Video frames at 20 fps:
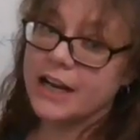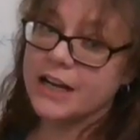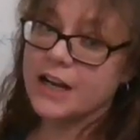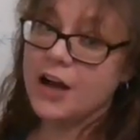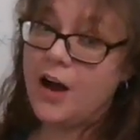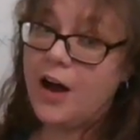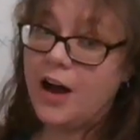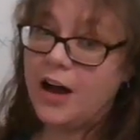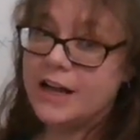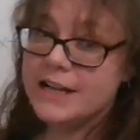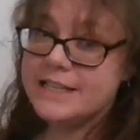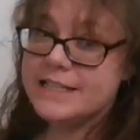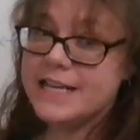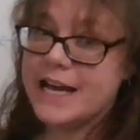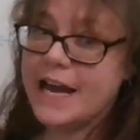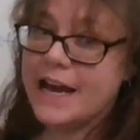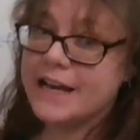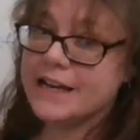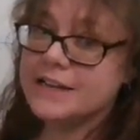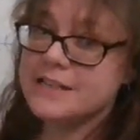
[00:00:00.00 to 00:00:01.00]
and
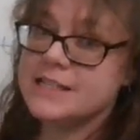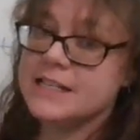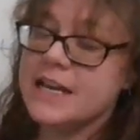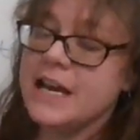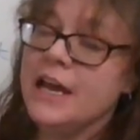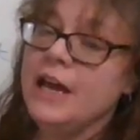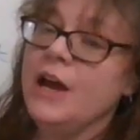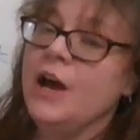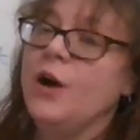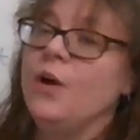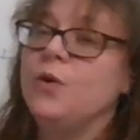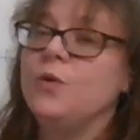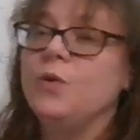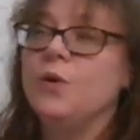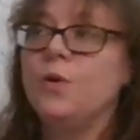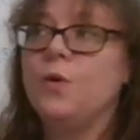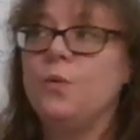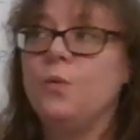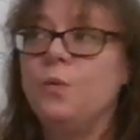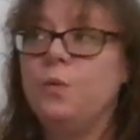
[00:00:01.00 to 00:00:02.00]
context,
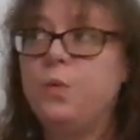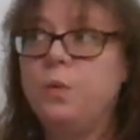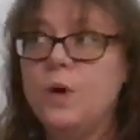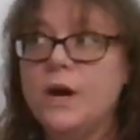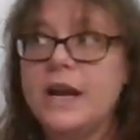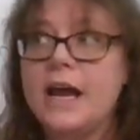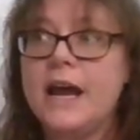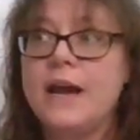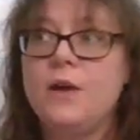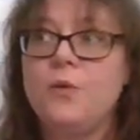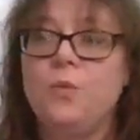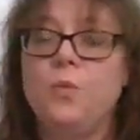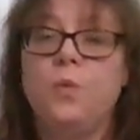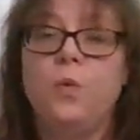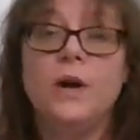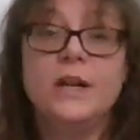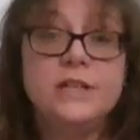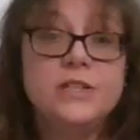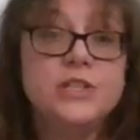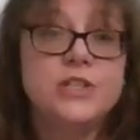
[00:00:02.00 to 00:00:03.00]
what I
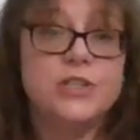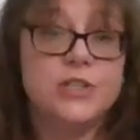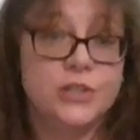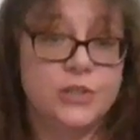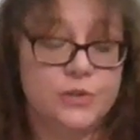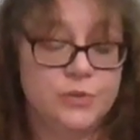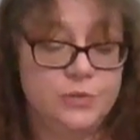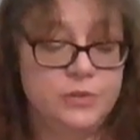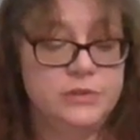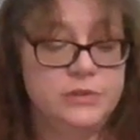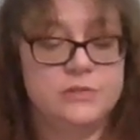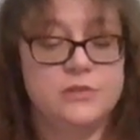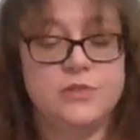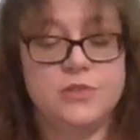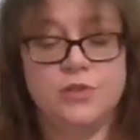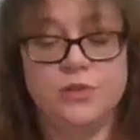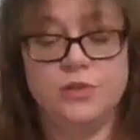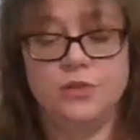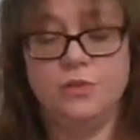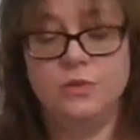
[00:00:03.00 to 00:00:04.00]
want you
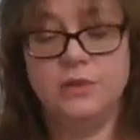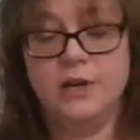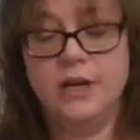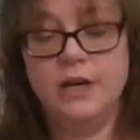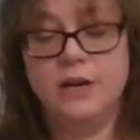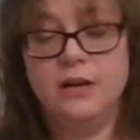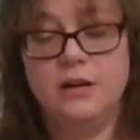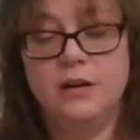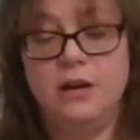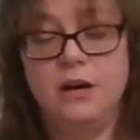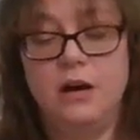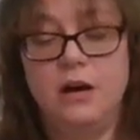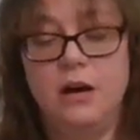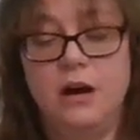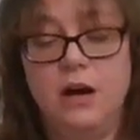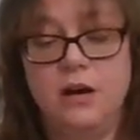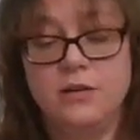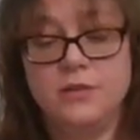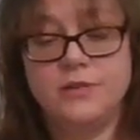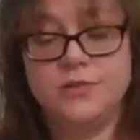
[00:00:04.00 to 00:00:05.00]
to
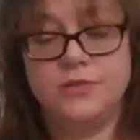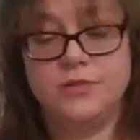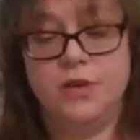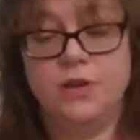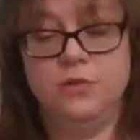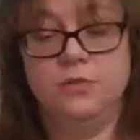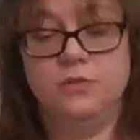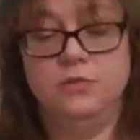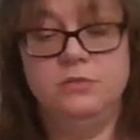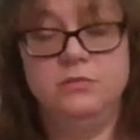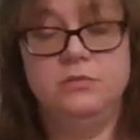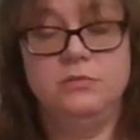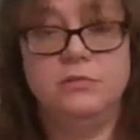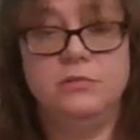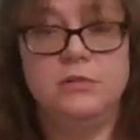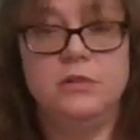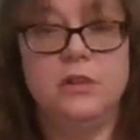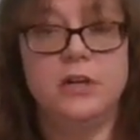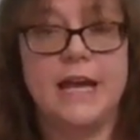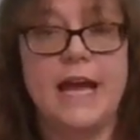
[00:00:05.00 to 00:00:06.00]
also
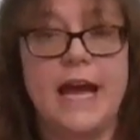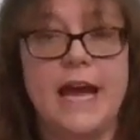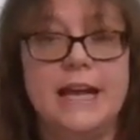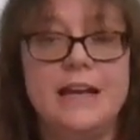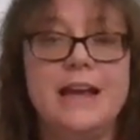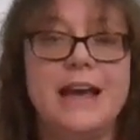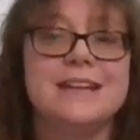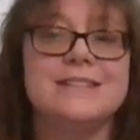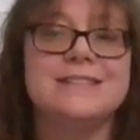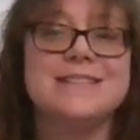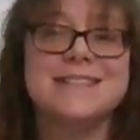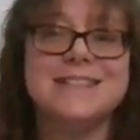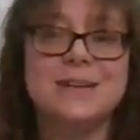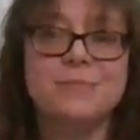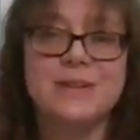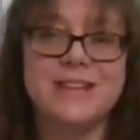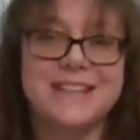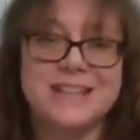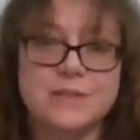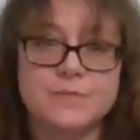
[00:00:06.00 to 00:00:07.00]
look at, and some
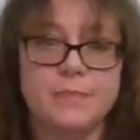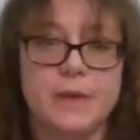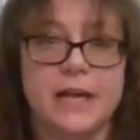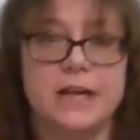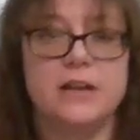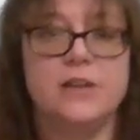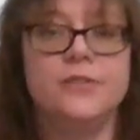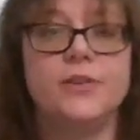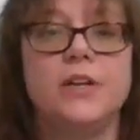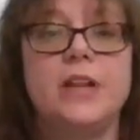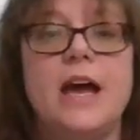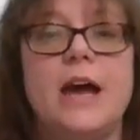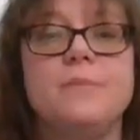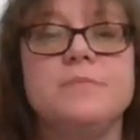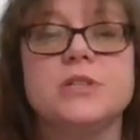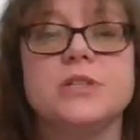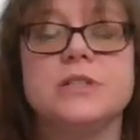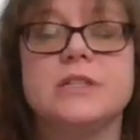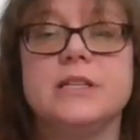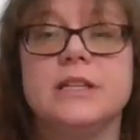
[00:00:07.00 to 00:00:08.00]
of these might overlap
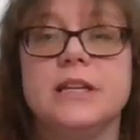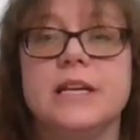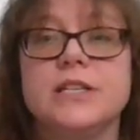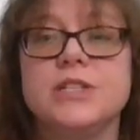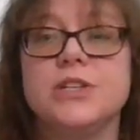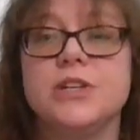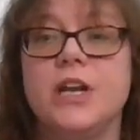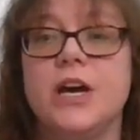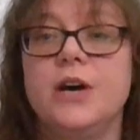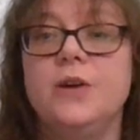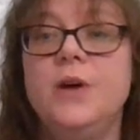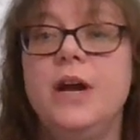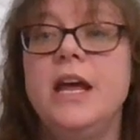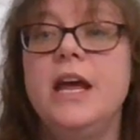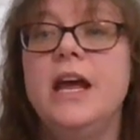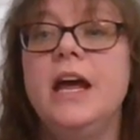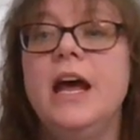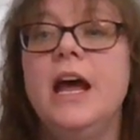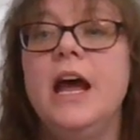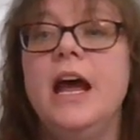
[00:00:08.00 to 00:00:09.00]
just to let you know,
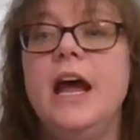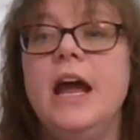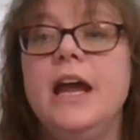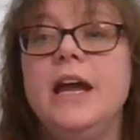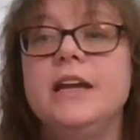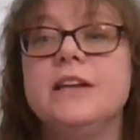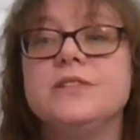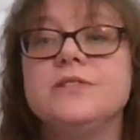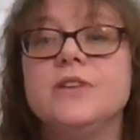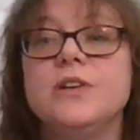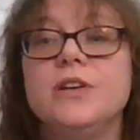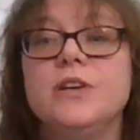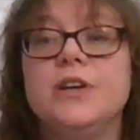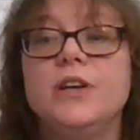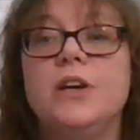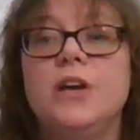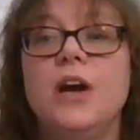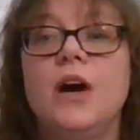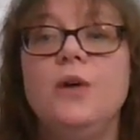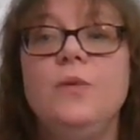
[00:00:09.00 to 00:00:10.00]
is
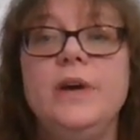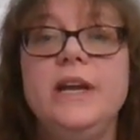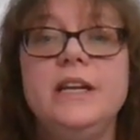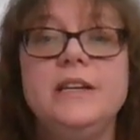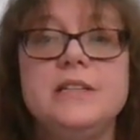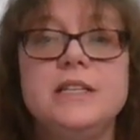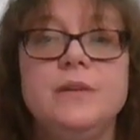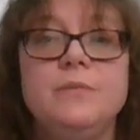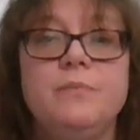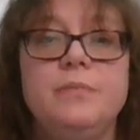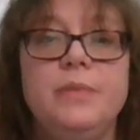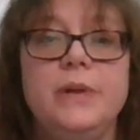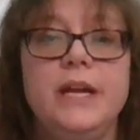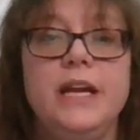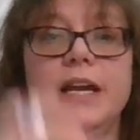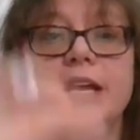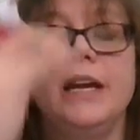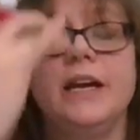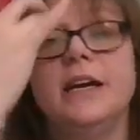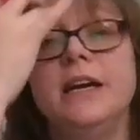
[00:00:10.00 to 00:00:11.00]
going to
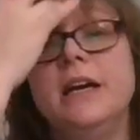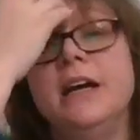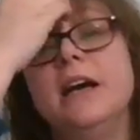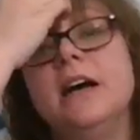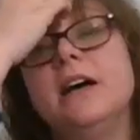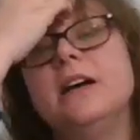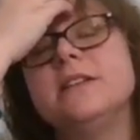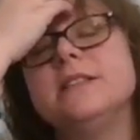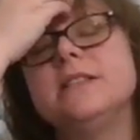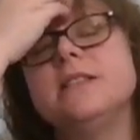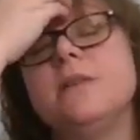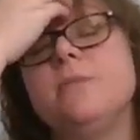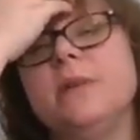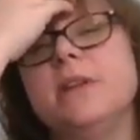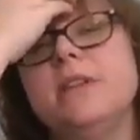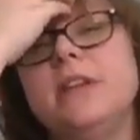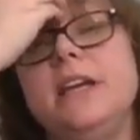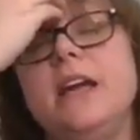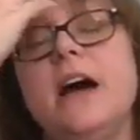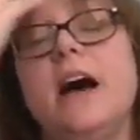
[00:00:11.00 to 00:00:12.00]
be some
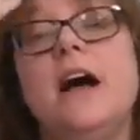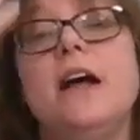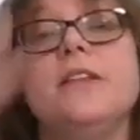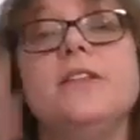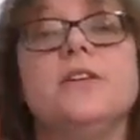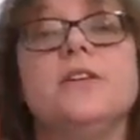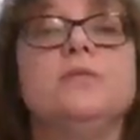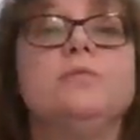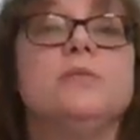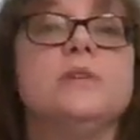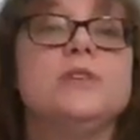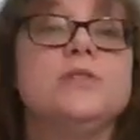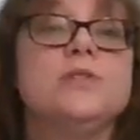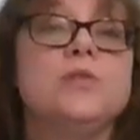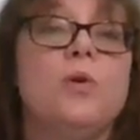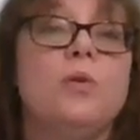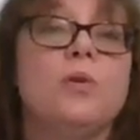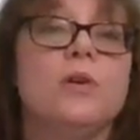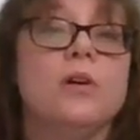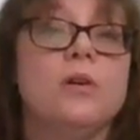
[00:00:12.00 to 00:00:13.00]
of the other
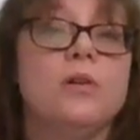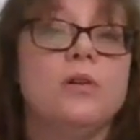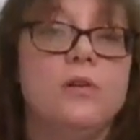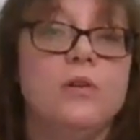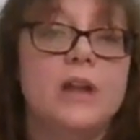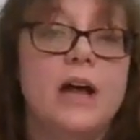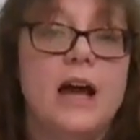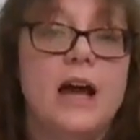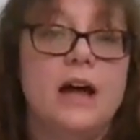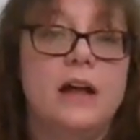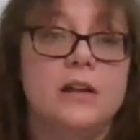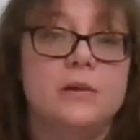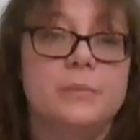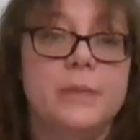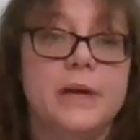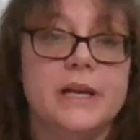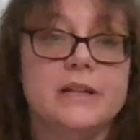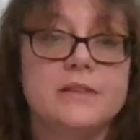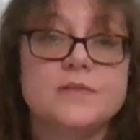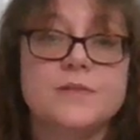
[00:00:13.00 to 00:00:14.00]
rhetorical
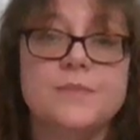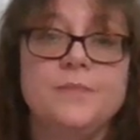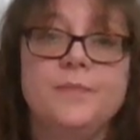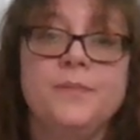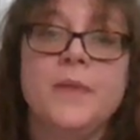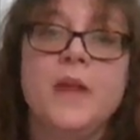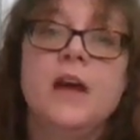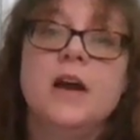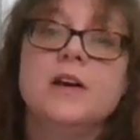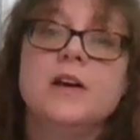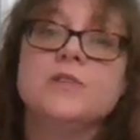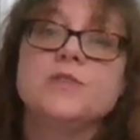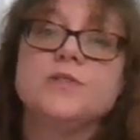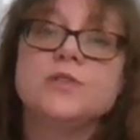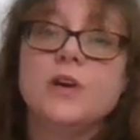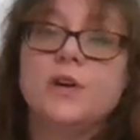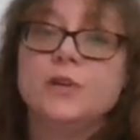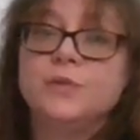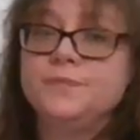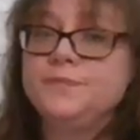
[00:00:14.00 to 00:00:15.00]
elements.
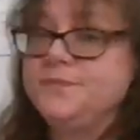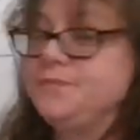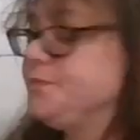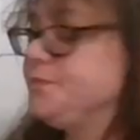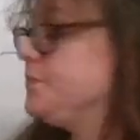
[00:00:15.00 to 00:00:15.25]
So